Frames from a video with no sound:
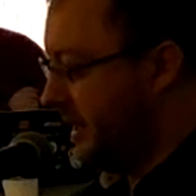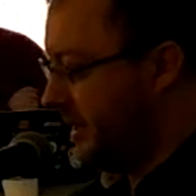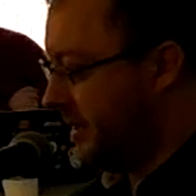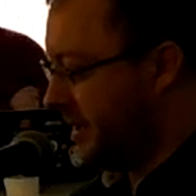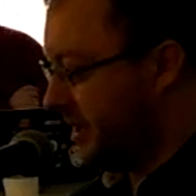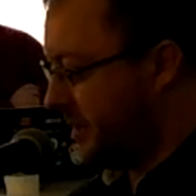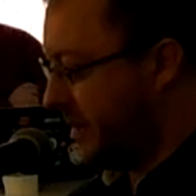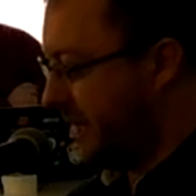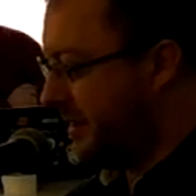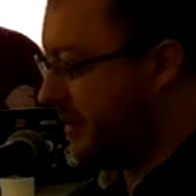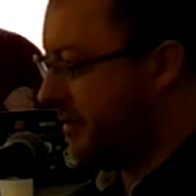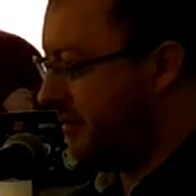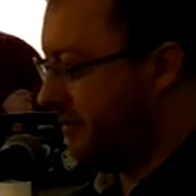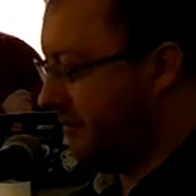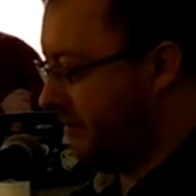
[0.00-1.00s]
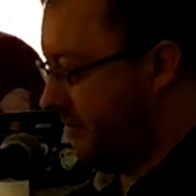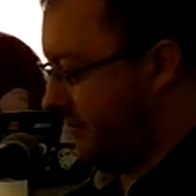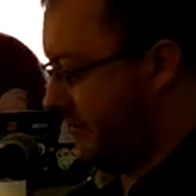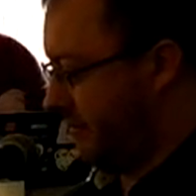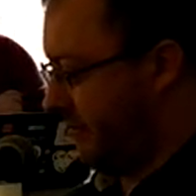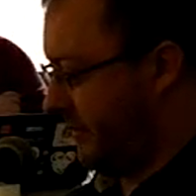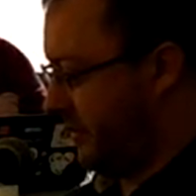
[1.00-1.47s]
So it's a method.
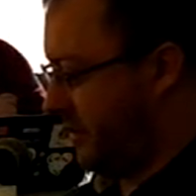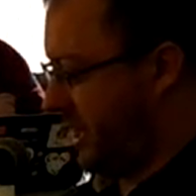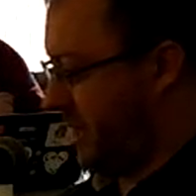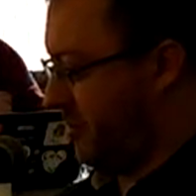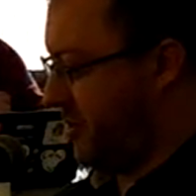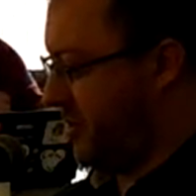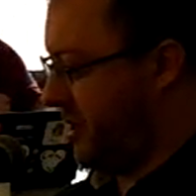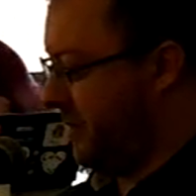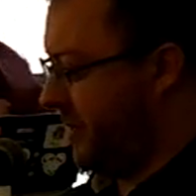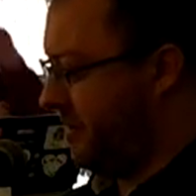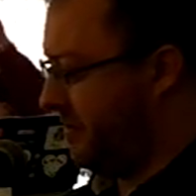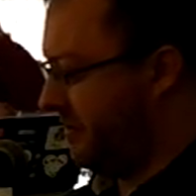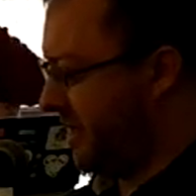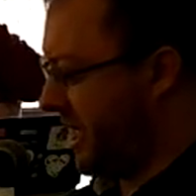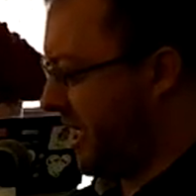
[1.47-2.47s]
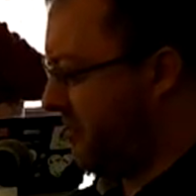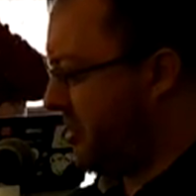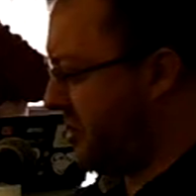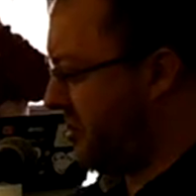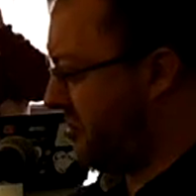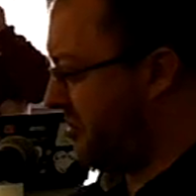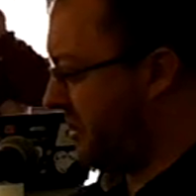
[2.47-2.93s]
Captures an image from the camera,
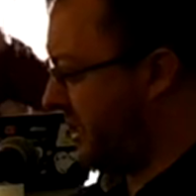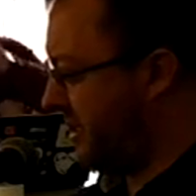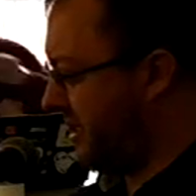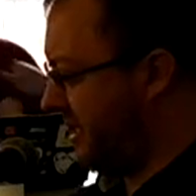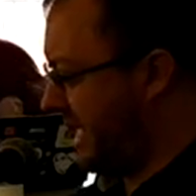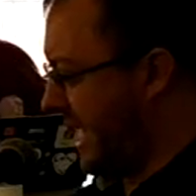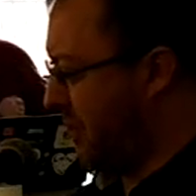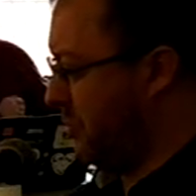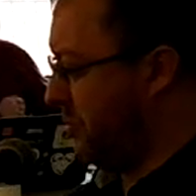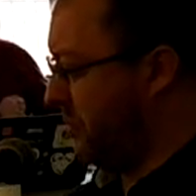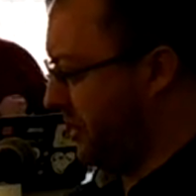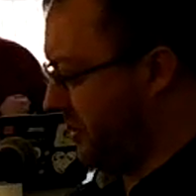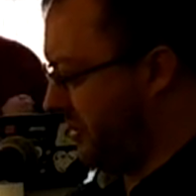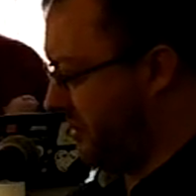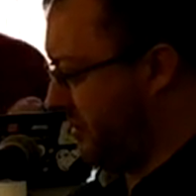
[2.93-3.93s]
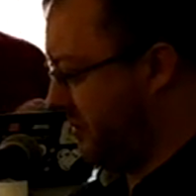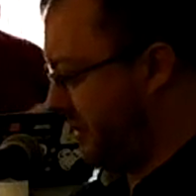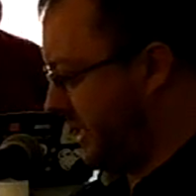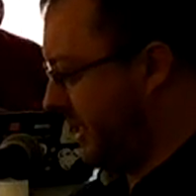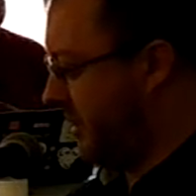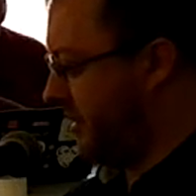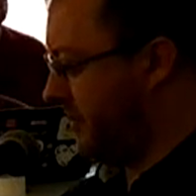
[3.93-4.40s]
storing it in output.
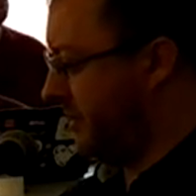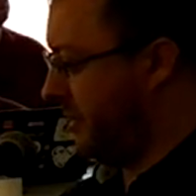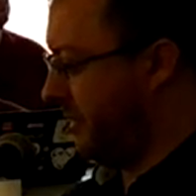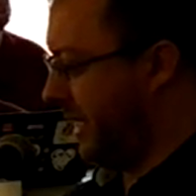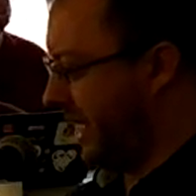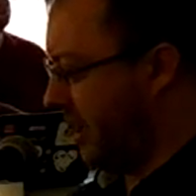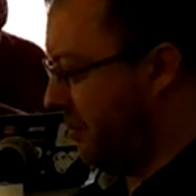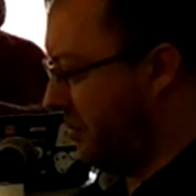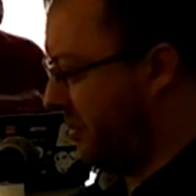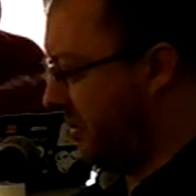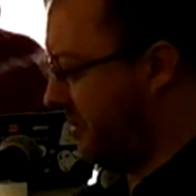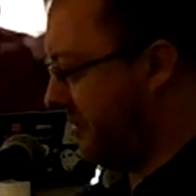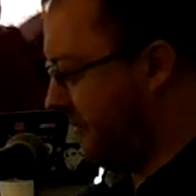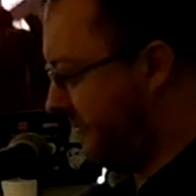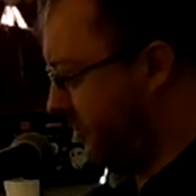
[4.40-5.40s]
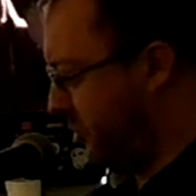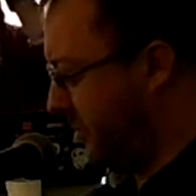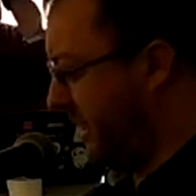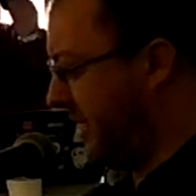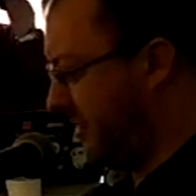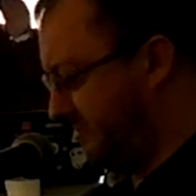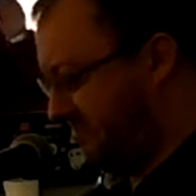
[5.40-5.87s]
Okay, so we've got an output,
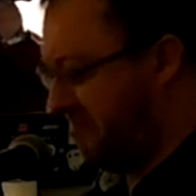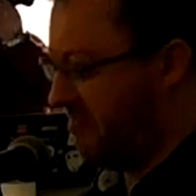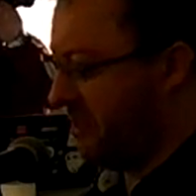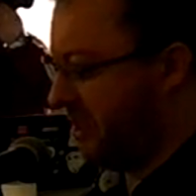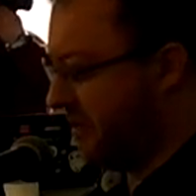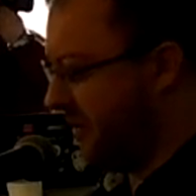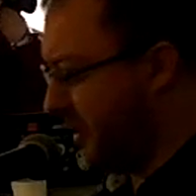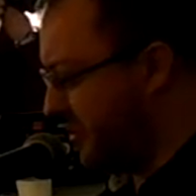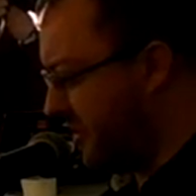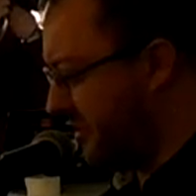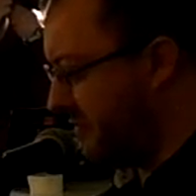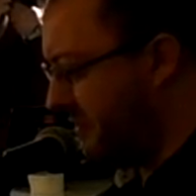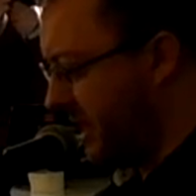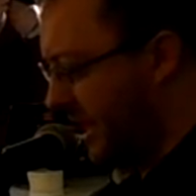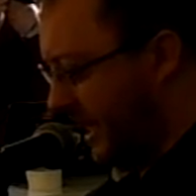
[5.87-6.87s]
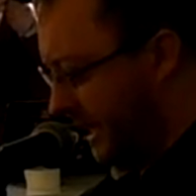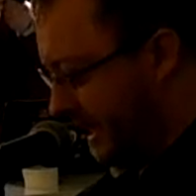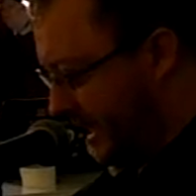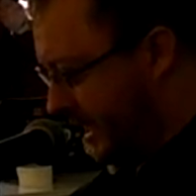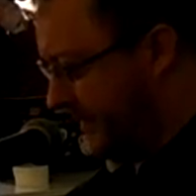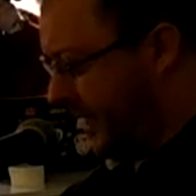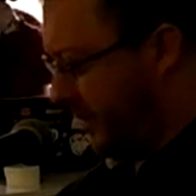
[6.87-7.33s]
format, bunch of options.
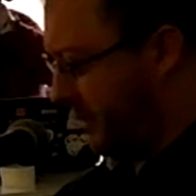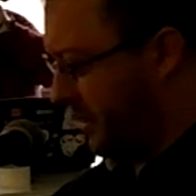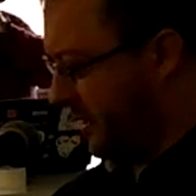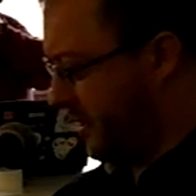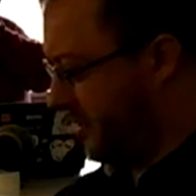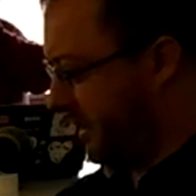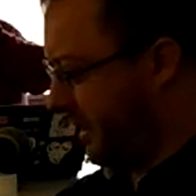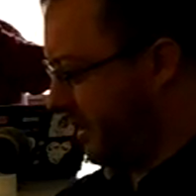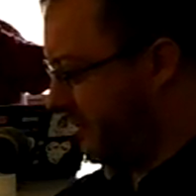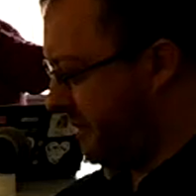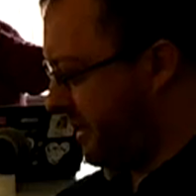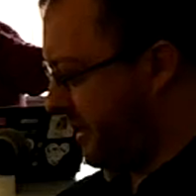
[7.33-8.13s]
If output is string, treat it